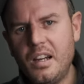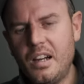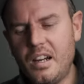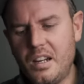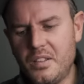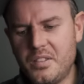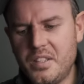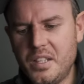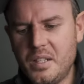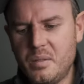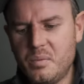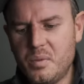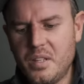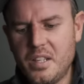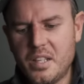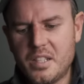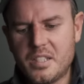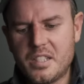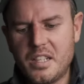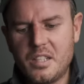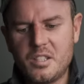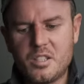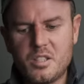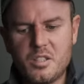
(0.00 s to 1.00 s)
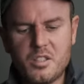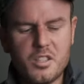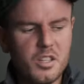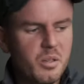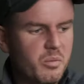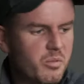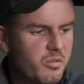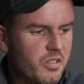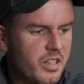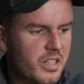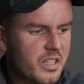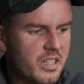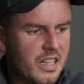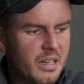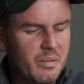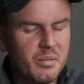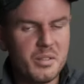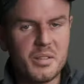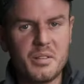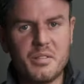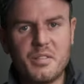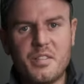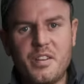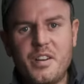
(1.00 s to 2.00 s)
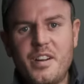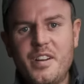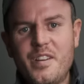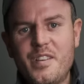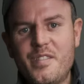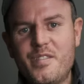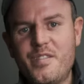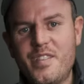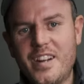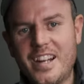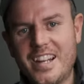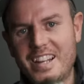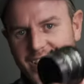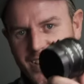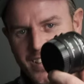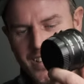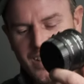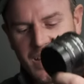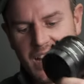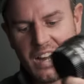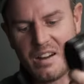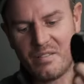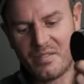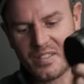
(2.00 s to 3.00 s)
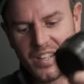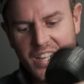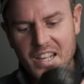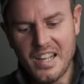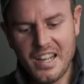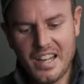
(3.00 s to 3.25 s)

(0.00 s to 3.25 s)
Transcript: I did with the extension tubes recently. It was a freaking good laugh.